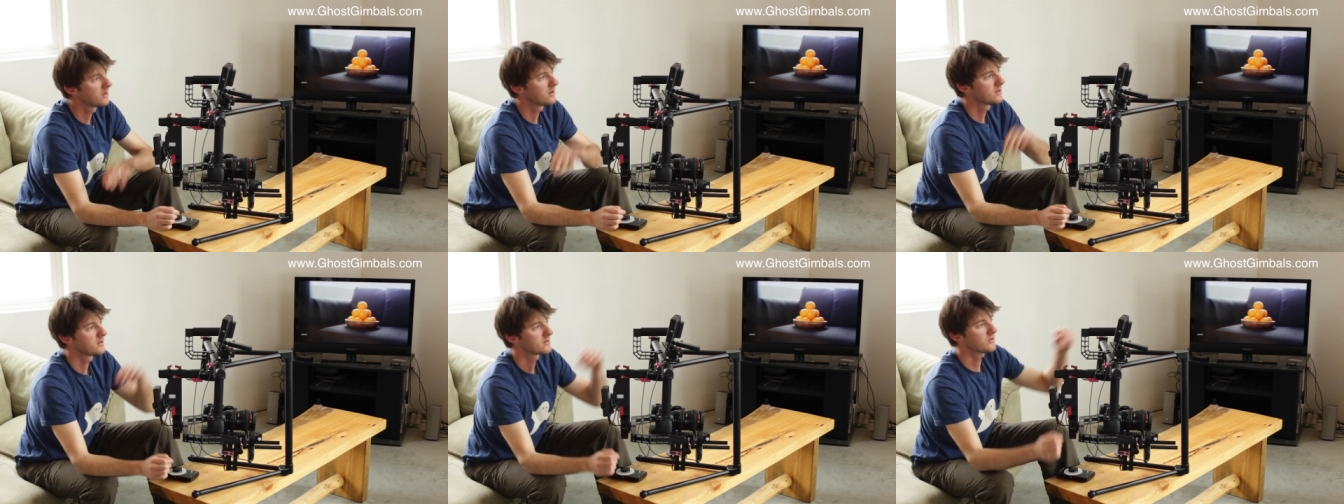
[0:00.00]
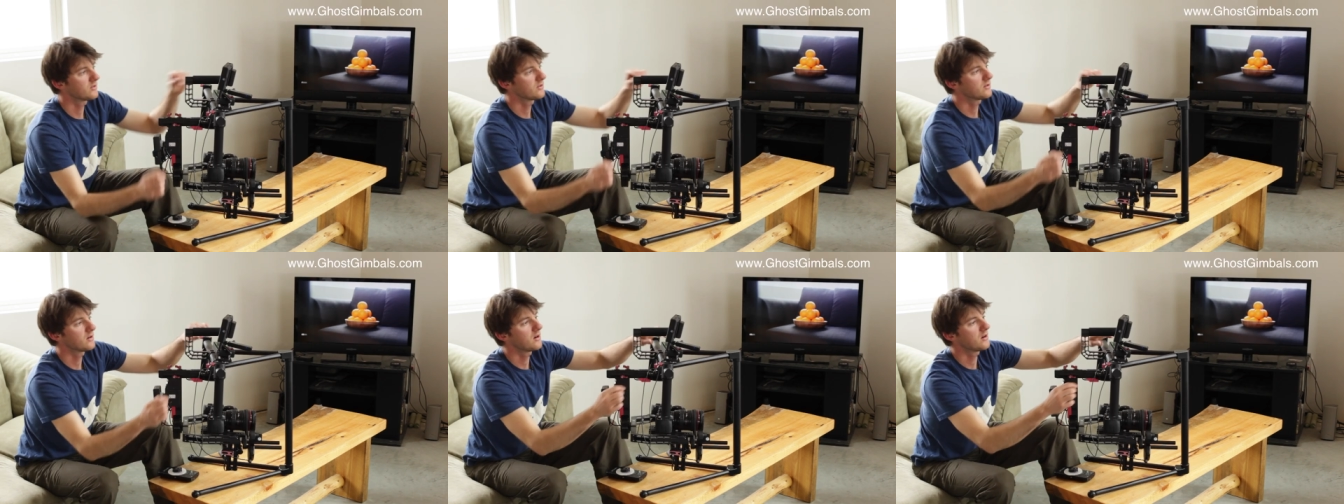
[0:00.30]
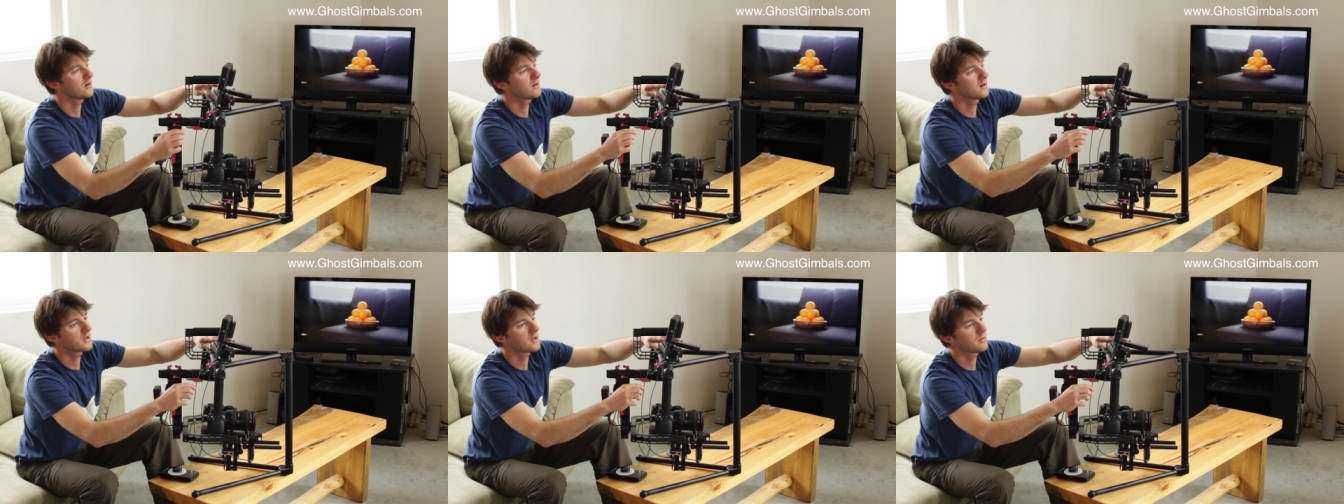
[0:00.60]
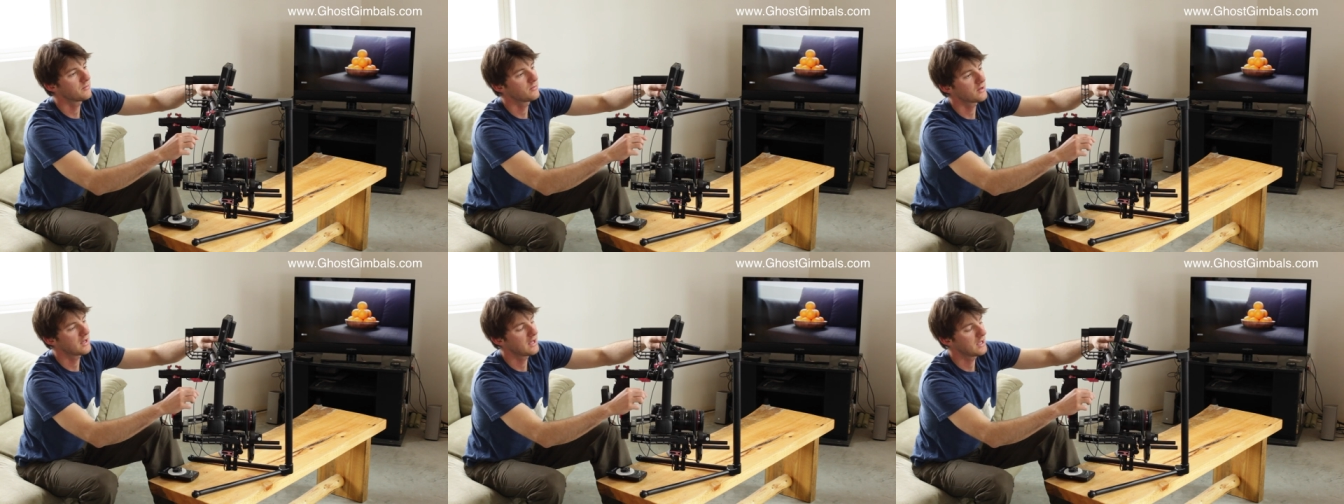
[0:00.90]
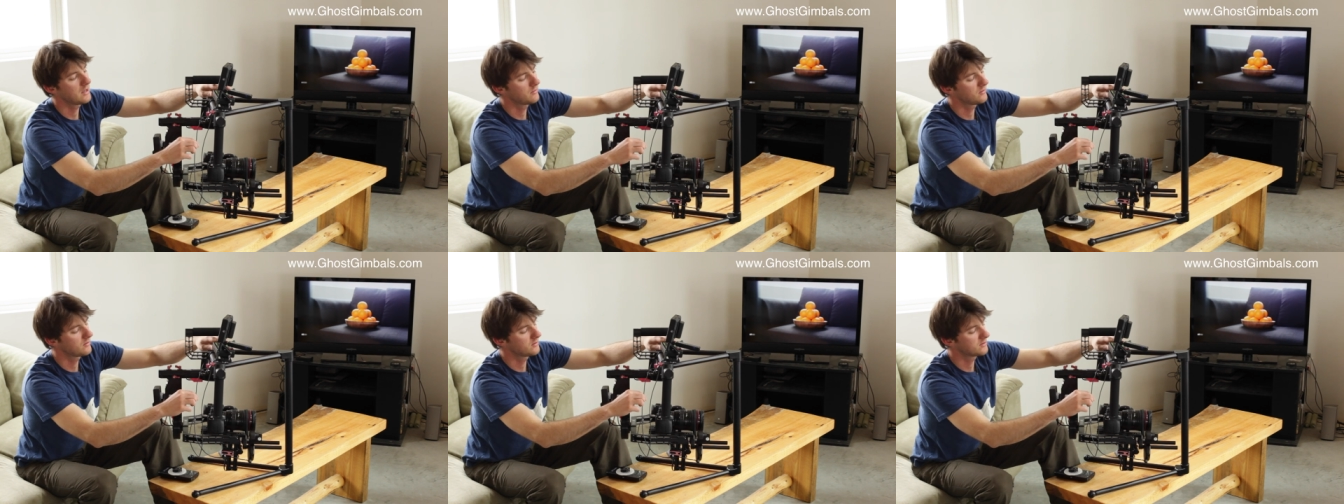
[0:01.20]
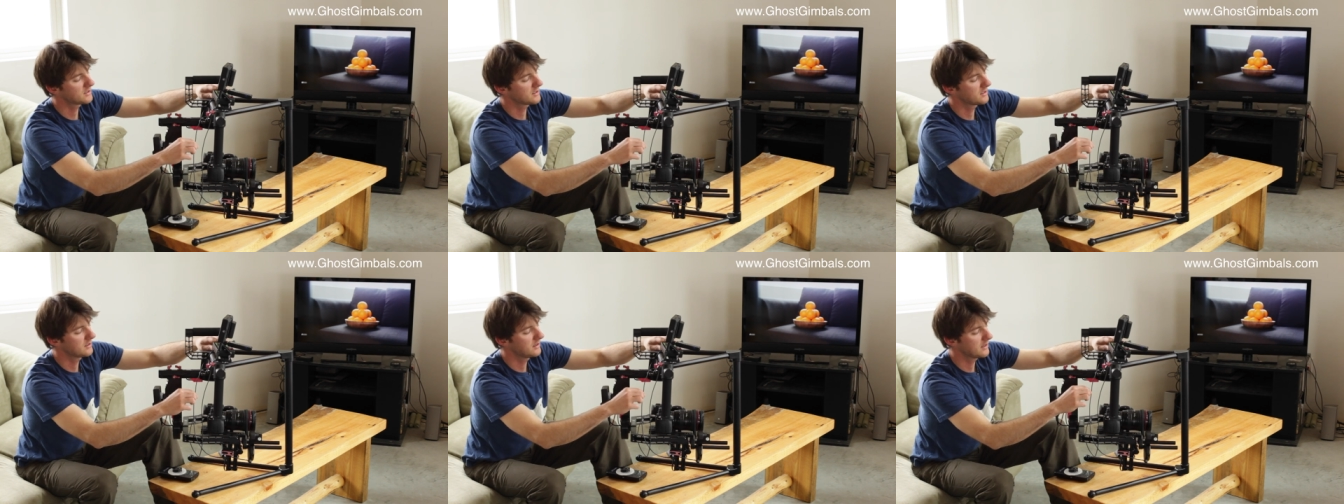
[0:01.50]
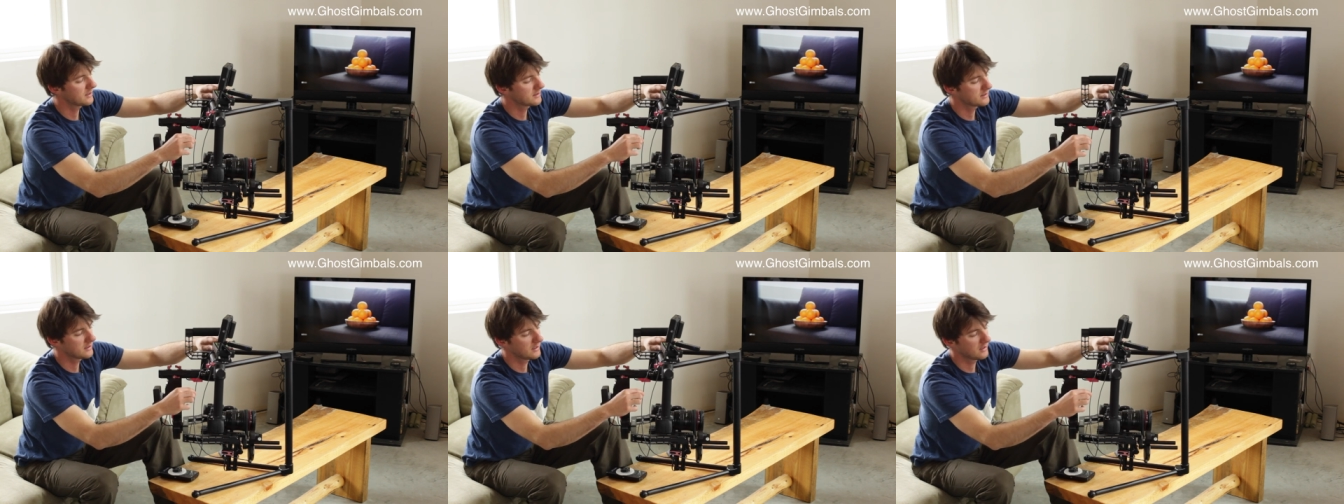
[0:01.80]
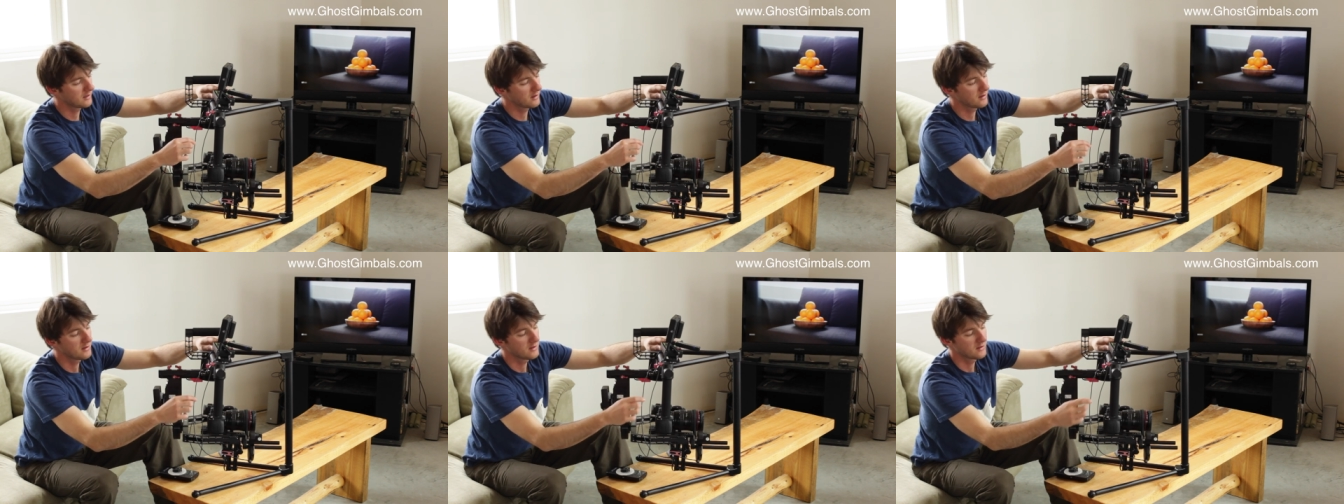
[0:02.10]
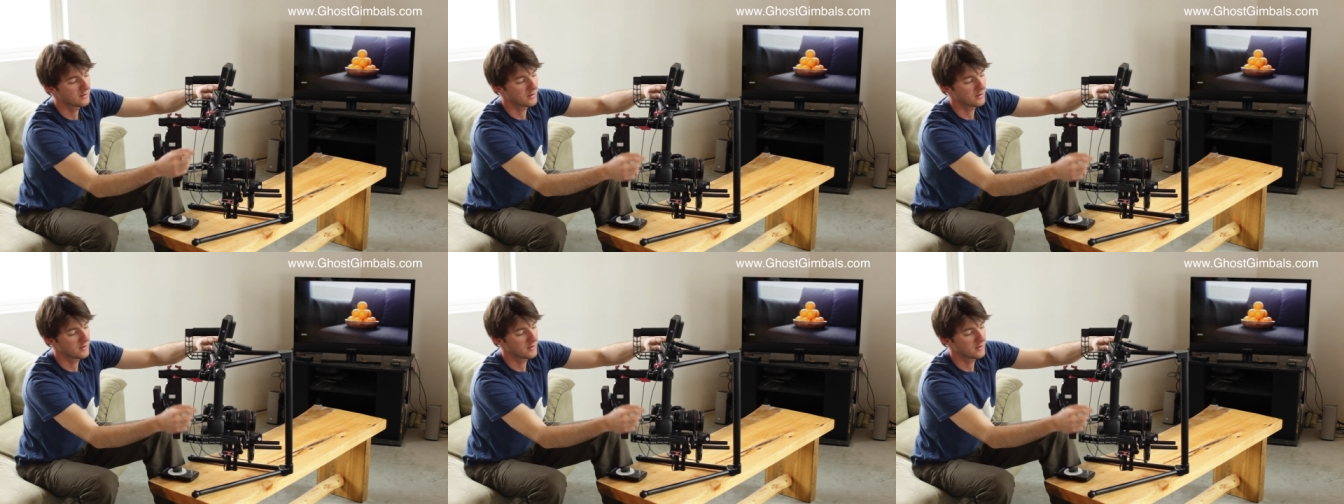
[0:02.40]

So there are a couple cables connecting